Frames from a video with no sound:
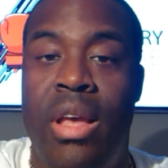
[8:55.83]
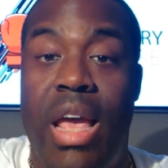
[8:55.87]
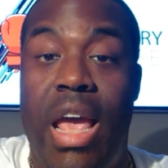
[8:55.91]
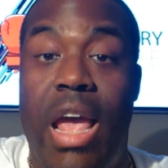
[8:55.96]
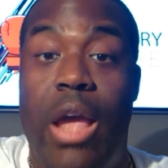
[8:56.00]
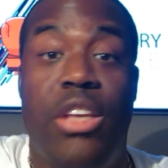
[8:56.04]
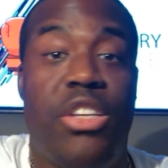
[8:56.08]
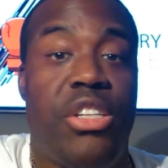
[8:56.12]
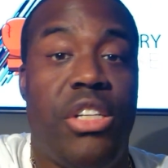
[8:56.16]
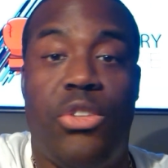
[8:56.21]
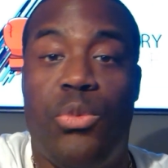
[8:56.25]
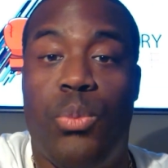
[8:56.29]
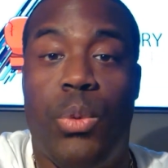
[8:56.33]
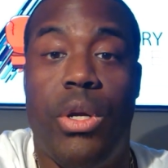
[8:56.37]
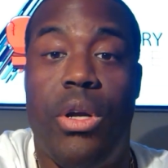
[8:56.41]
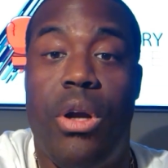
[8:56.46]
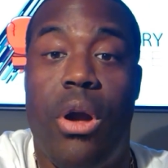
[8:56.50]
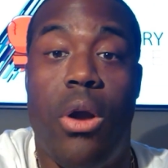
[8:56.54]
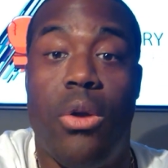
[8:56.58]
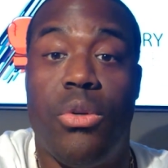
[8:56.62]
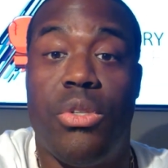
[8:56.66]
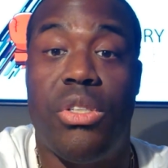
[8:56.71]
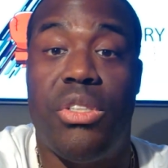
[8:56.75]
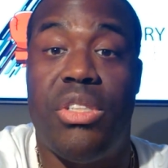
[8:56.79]
and just
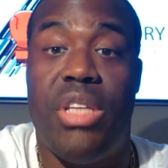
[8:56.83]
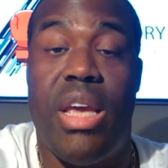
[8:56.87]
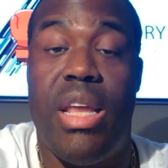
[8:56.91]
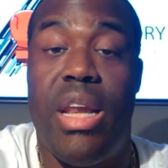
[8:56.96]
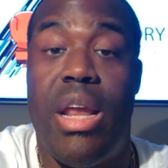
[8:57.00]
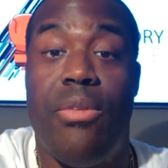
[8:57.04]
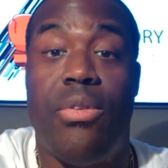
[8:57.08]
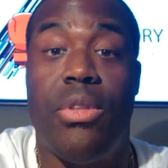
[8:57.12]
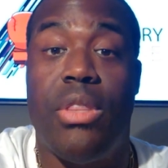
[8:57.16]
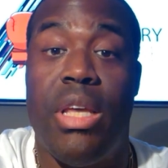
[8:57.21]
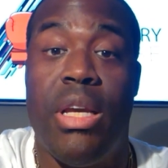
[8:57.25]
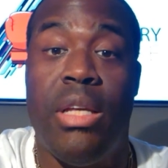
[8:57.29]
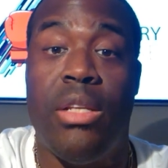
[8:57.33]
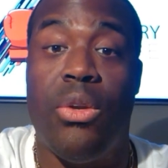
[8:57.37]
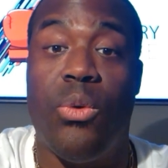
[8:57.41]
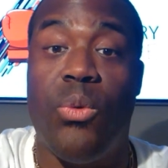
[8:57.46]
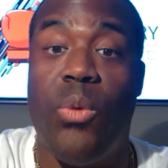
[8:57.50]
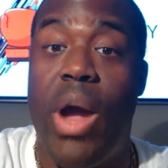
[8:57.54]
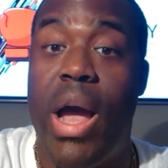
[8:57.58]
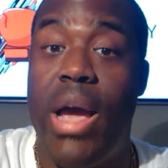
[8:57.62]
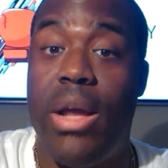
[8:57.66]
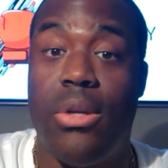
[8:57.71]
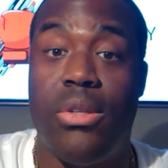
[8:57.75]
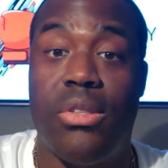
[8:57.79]
regurgitate everything the
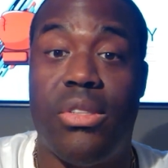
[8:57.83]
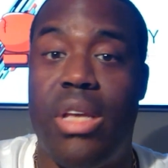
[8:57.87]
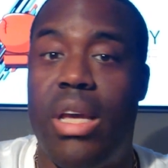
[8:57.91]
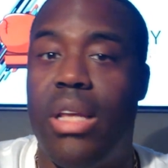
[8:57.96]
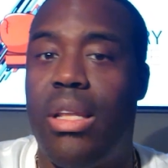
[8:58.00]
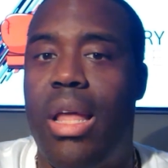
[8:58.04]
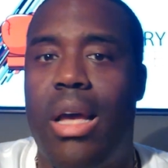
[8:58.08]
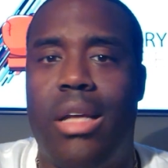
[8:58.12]
writers say,